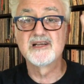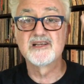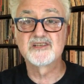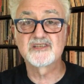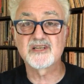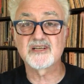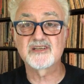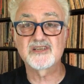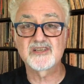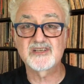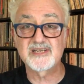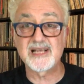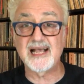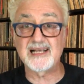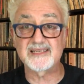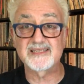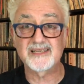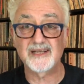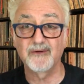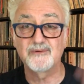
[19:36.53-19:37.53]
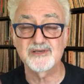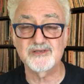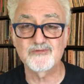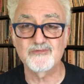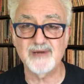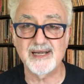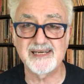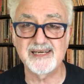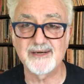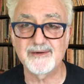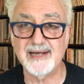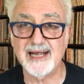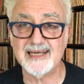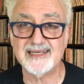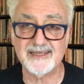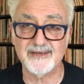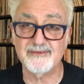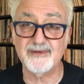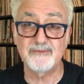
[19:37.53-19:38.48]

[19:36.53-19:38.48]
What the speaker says: Success. It was radioactive.